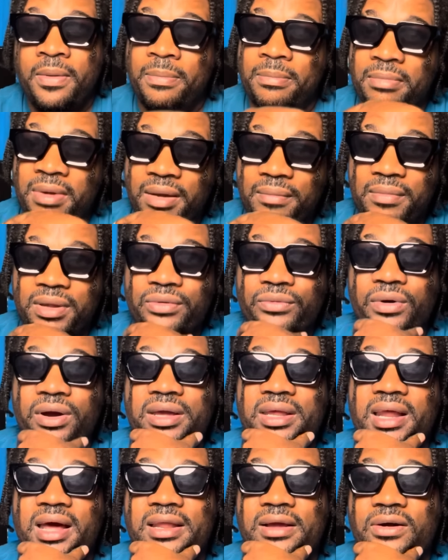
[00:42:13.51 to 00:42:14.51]
Let me know
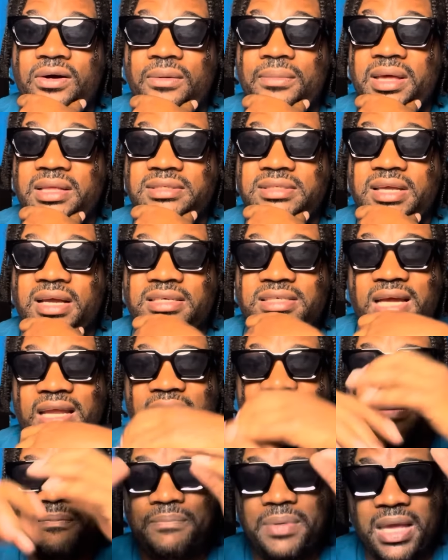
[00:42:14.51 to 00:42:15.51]
in the comment section.
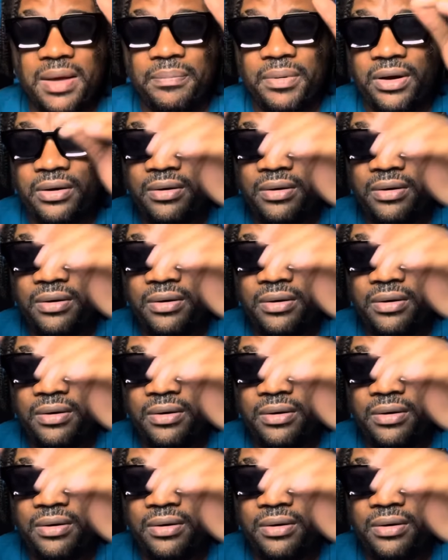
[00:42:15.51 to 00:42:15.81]
And people,